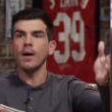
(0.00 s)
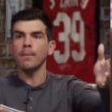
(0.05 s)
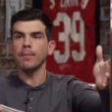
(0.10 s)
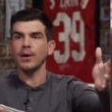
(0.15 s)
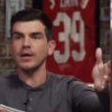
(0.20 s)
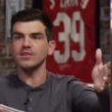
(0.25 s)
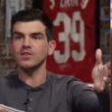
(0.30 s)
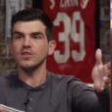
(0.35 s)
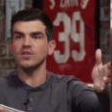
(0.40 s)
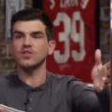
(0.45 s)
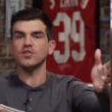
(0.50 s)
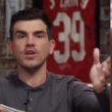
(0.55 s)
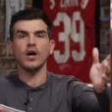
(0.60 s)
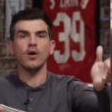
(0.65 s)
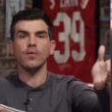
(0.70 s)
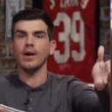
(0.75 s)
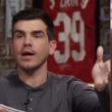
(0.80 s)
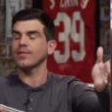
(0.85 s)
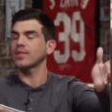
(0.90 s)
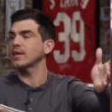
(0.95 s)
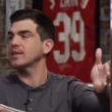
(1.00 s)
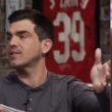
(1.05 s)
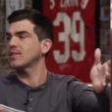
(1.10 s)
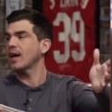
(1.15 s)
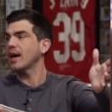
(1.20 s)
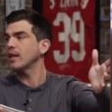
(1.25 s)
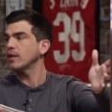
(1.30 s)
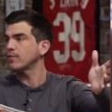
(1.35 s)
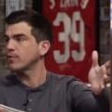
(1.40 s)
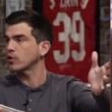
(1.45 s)
Preston Stone, I think, is
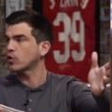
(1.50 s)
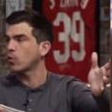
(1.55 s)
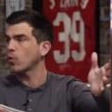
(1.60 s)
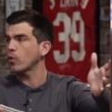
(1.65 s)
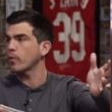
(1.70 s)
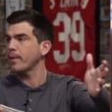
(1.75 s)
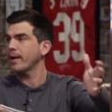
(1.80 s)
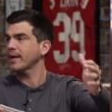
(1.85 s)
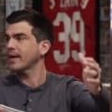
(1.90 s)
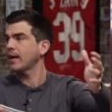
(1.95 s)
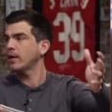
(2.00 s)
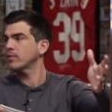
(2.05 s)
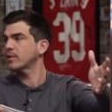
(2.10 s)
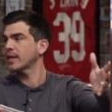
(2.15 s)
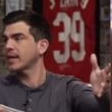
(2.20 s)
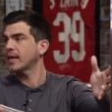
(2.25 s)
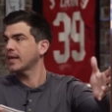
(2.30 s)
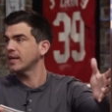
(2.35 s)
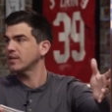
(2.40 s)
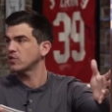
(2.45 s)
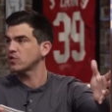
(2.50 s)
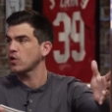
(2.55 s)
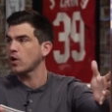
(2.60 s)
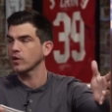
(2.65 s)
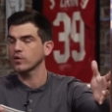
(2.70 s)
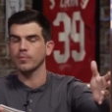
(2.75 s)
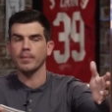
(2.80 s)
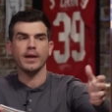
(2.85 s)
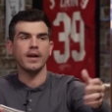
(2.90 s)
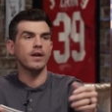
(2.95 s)
a hell of a quarterback. I don't think he gets
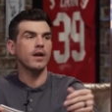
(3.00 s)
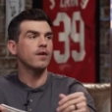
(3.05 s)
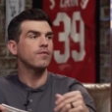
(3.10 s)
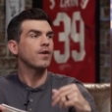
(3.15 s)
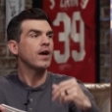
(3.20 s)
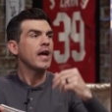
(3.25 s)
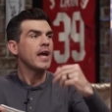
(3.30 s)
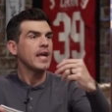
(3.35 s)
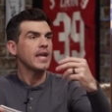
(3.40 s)
talked about enough.